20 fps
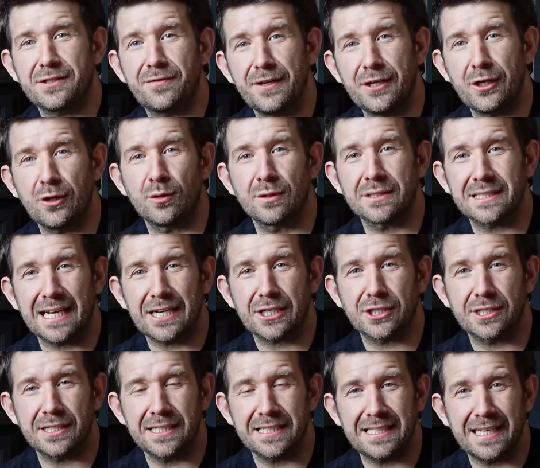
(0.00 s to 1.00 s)
video has
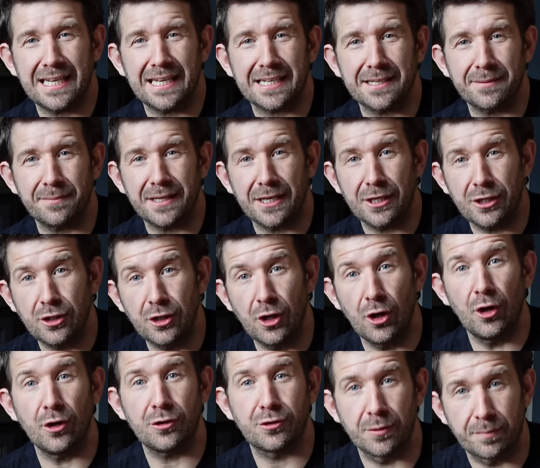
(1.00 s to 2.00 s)
actually taken me a
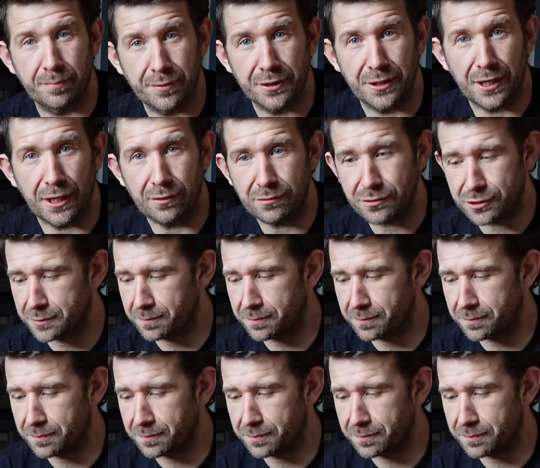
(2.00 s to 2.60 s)
year to produce.